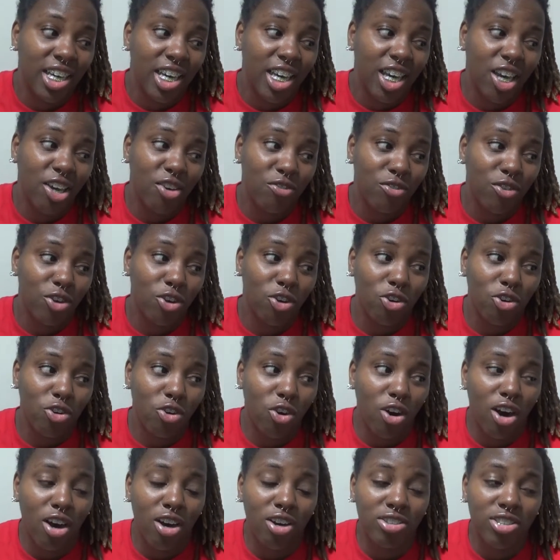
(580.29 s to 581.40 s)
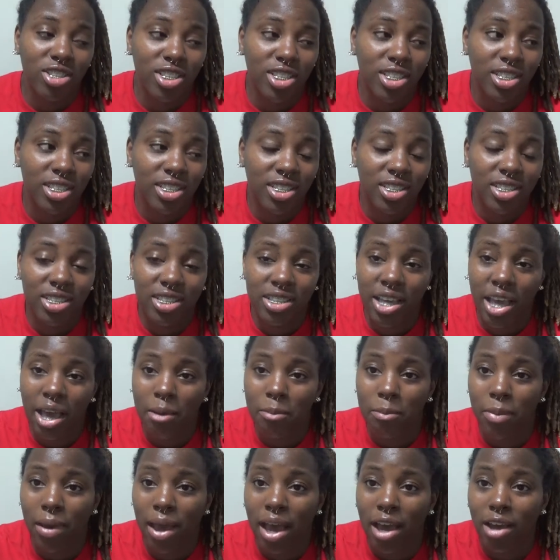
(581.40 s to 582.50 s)
if you cross
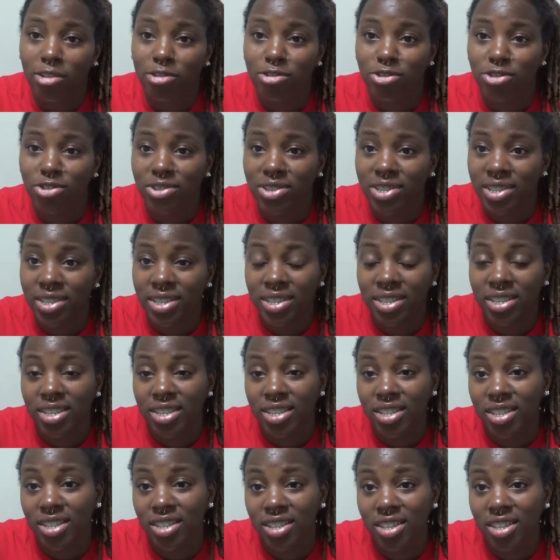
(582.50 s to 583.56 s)
that boundary